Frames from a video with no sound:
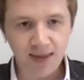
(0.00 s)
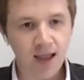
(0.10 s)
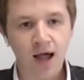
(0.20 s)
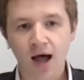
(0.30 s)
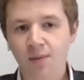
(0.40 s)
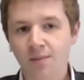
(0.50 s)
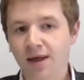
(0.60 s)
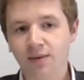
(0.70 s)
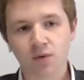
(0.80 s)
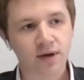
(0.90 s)

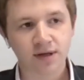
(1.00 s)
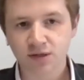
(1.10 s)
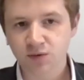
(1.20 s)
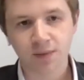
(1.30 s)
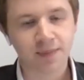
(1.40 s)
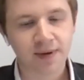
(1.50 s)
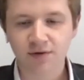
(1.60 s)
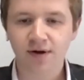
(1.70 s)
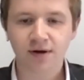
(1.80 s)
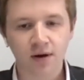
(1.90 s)
And then what we're going to do is we're going to pick
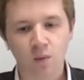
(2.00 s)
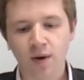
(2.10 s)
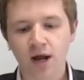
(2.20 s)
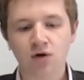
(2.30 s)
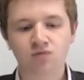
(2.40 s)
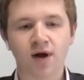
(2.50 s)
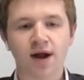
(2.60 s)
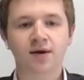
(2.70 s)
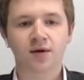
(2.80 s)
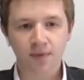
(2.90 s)
a winner at
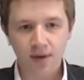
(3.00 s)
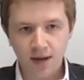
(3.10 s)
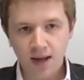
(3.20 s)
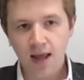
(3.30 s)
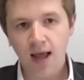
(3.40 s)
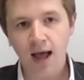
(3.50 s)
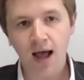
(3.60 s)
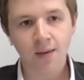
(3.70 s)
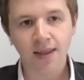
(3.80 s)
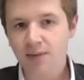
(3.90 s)
random.
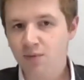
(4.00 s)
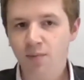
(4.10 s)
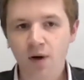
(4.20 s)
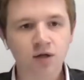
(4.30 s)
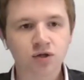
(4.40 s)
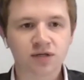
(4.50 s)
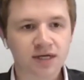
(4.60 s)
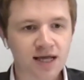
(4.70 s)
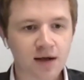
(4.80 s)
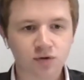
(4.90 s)
And then we'll pass your
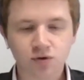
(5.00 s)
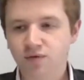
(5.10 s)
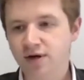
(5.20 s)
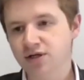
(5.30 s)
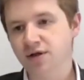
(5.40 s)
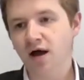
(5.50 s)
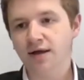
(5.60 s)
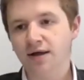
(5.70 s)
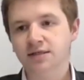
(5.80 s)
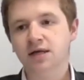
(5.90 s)
details on to Rich and the
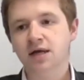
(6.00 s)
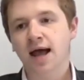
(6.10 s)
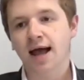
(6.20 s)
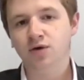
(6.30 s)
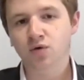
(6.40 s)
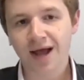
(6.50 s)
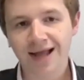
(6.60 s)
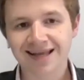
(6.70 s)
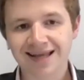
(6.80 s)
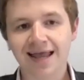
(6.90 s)
guys. And you'll get
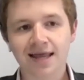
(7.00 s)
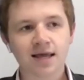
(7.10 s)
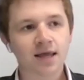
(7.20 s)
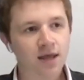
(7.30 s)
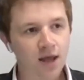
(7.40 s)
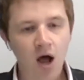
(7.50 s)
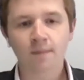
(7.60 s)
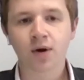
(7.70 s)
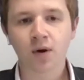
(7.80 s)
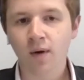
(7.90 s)
a day at
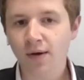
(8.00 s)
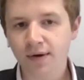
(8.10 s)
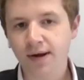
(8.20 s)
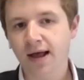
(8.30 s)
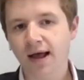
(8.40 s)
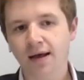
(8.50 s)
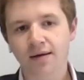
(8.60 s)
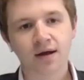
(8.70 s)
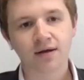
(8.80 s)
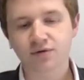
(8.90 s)
Blue Oak kind
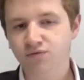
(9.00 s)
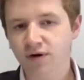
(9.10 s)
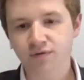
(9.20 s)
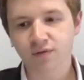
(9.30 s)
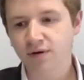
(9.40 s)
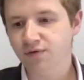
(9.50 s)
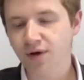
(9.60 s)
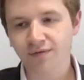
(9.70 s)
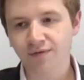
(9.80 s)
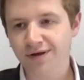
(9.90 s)
of running through
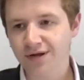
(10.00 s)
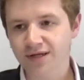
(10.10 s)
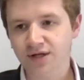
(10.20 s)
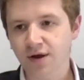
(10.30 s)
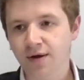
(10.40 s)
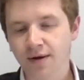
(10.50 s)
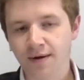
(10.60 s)
everything you need to know.